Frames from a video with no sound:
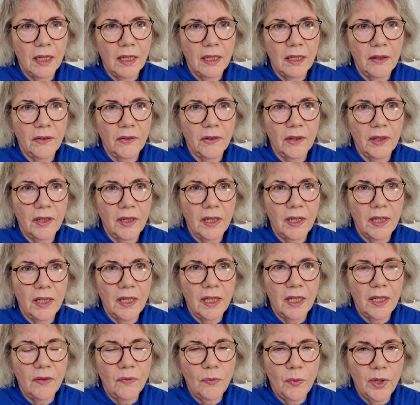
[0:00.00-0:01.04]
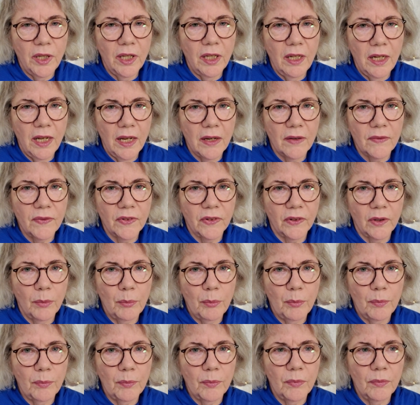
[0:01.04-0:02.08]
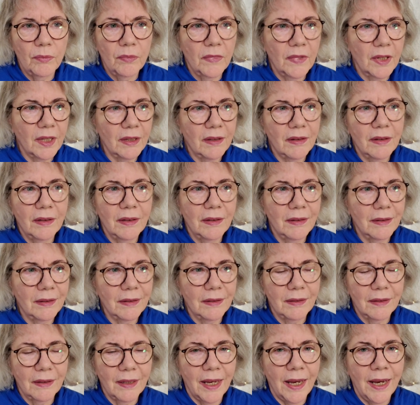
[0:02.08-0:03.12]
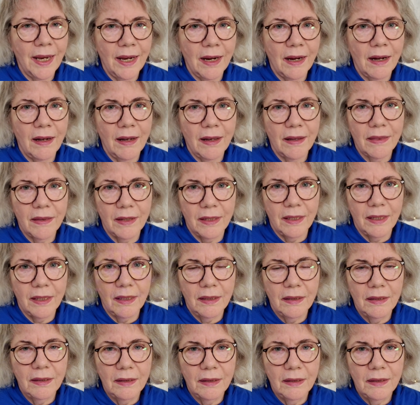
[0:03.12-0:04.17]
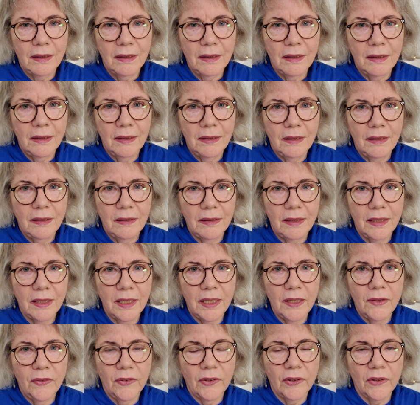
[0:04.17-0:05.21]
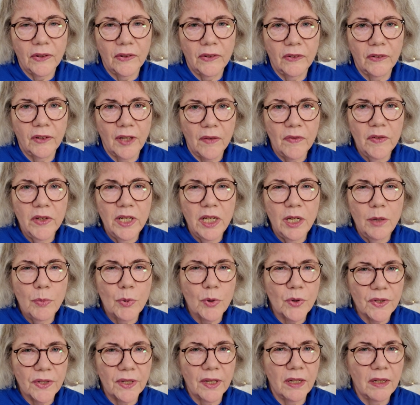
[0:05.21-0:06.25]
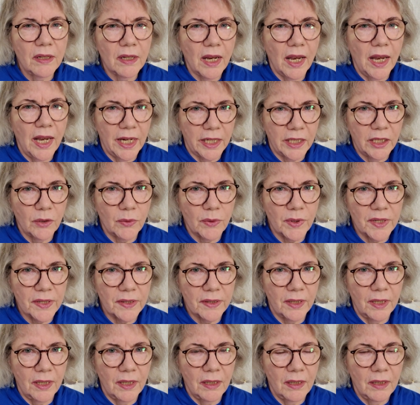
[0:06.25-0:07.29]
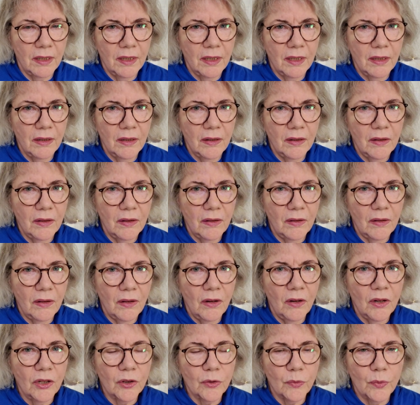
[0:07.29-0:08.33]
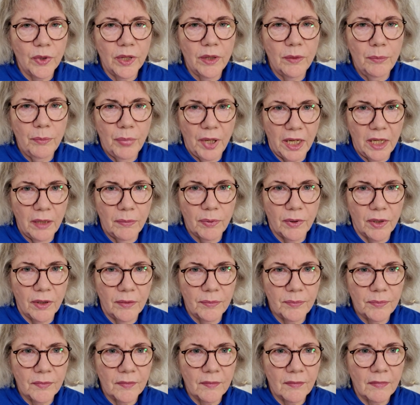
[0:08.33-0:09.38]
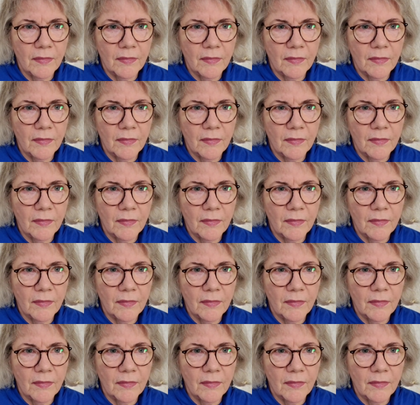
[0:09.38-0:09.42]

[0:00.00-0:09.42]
And he said, if we can have some AI thing that gives us 70% accuracy on a written paper,